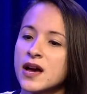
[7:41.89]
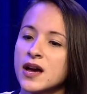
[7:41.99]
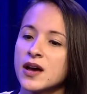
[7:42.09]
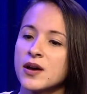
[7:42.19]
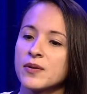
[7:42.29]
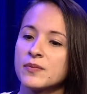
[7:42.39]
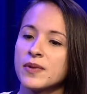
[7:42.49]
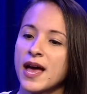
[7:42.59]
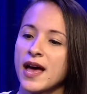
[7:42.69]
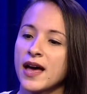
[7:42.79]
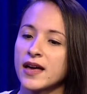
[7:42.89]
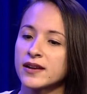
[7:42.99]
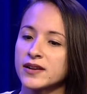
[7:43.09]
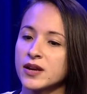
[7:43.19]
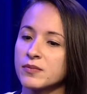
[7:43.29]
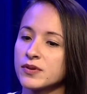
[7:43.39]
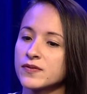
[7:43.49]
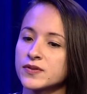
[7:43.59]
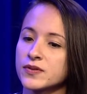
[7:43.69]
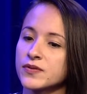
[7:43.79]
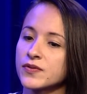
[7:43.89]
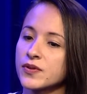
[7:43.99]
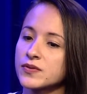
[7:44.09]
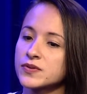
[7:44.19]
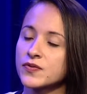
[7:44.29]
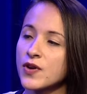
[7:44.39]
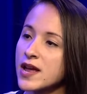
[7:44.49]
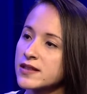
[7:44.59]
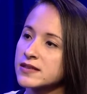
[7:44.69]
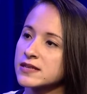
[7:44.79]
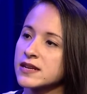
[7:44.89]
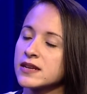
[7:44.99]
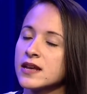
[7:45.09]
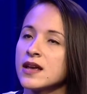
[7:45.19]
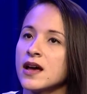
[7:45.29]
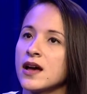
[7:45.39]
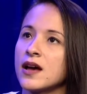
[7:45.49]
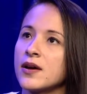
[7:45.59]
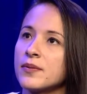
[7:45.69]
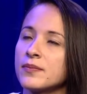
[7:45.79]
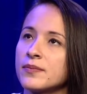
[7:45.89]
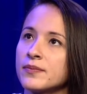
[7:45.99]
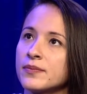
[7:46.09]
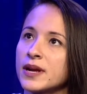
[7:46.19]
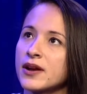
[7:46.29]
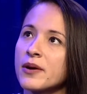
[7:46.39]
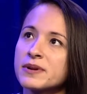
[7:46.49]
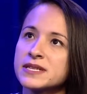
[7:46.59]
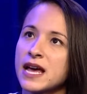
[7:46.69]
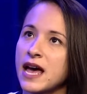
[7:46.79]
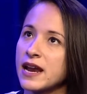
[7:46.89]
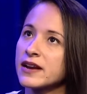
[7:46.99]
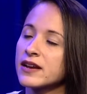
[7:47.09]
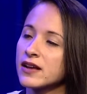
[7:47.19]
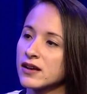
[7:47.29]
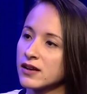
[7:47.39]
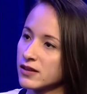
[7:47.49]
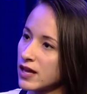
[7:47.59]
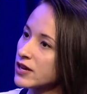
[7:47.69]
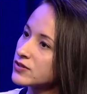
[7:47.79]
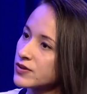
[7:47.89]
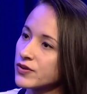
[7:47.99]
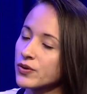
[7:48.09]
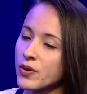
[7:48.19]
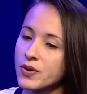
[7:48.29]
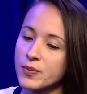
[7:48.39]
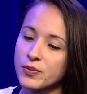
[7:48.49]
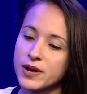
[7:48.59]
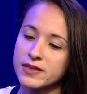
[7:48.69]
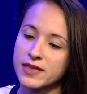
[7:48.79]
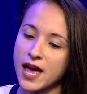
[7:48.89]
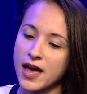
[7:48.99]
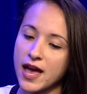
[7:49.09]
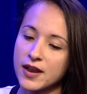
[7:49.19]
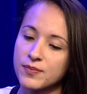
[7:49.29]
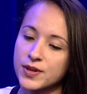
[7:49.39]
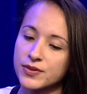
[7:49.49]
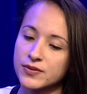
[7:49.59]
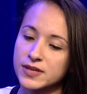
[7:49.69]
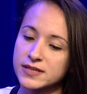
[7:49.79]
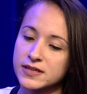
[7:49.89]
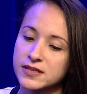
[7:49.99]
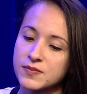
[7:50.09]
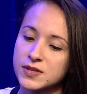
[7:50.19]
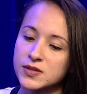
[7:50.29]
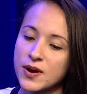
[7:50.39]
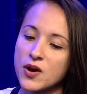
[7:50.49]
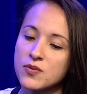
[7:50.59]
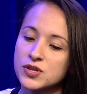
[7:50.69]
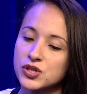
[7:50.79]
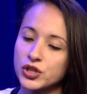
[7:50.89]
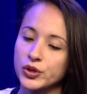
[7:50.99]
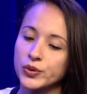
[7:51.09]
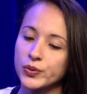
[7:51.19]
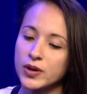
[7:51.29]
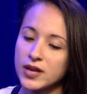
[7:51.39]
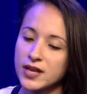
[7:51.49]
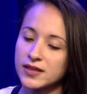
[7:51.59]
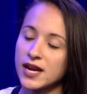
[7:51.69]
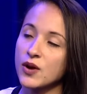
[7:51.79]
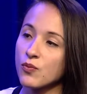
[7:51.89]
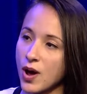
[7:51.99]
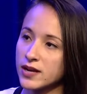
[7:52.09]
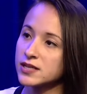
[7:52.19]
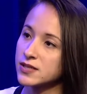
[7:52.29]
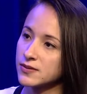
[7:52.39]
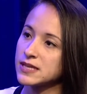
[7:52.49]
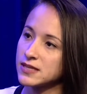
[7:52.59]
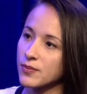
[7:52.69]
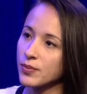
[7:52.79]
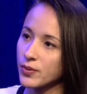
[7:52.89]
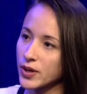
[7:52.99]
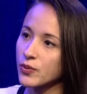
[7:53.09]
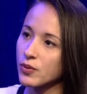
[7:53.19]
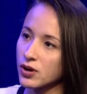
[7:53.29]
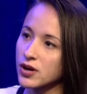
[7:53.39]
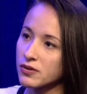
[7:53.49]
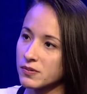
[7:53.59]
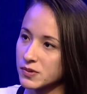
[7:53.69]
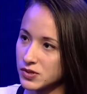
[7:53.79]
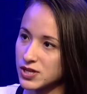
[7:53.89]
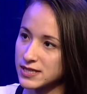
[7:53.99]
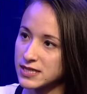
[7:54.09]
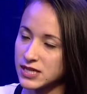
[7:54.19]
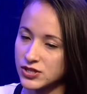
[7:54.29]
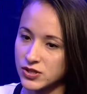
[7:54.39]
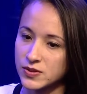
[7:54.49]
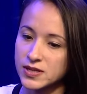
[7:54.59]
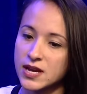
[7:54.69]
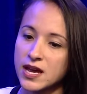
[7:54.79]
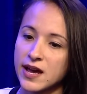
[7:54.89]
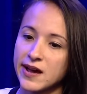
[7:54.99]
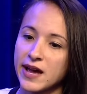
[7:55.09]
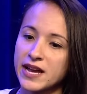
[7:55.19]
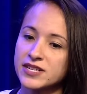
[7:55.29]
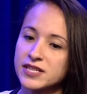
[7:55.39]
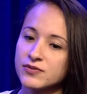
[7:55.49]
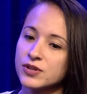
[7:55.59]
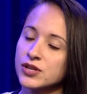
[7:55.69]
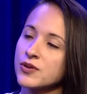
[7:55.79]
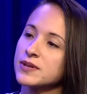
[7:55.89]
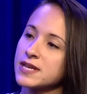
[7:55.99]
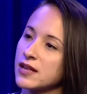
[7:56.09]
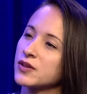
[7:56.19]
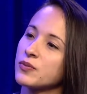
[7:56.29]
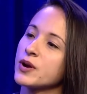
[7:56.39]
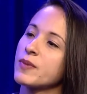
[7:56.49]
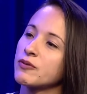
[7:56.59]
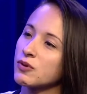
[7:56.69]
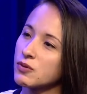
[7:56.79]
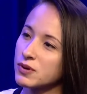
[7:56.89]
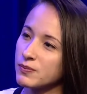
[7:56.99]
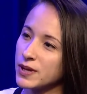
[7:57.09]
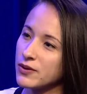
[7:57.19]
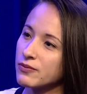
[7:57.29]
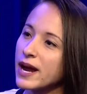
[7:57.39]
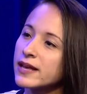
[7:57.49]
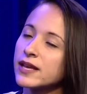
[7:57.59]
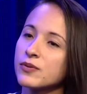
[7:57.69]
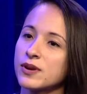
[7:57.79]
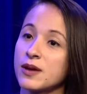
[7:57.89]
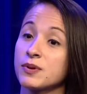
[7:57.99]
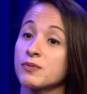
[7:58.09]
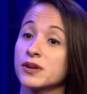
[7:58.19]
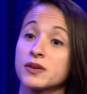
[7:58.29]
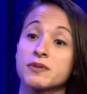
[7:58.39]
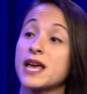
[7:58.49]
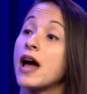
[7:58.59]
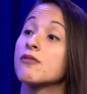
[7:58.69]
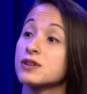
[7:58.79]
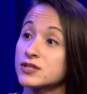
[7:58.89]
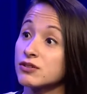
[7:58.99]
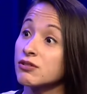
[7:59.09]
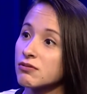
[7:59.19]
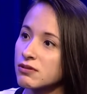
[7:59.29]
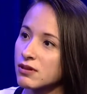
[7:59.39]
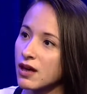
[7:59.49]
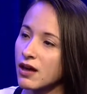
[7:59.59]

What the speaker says: had a number of sort of close friends and comrades that I sort of grown up with that had been through this system. And so I always knew that I wanted to at some point work on criminal justice issues. I just didn't really know exactly where my role would be, right? Like, would I be working with at-risk youth?